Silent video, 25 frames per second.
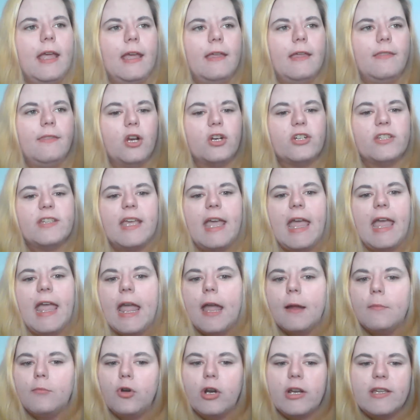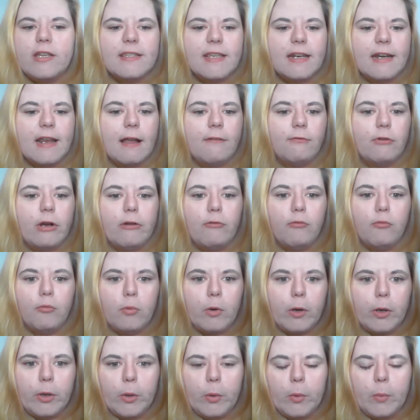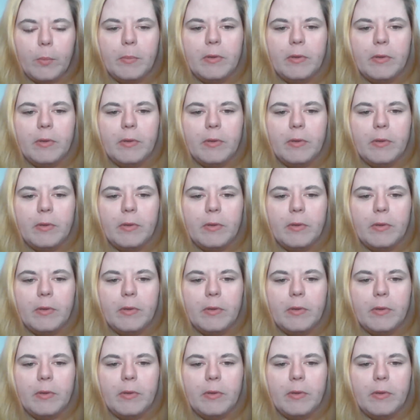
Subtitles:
There's cameras in every room.